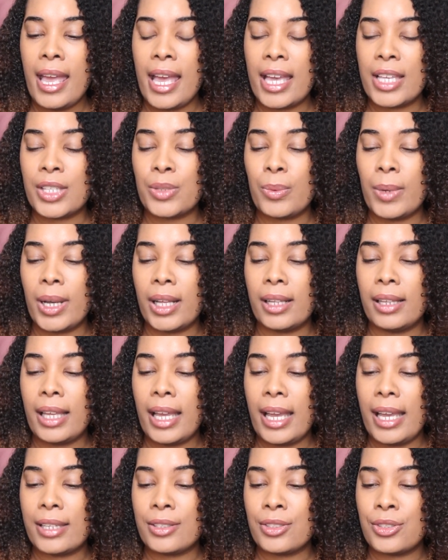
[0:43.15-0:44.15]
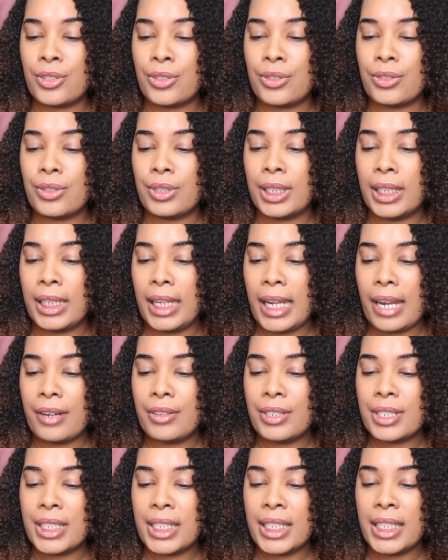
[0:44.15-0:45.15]
as well as
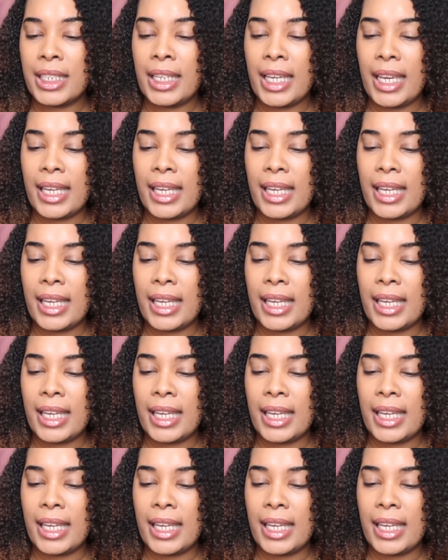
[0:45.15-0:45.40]
clarity,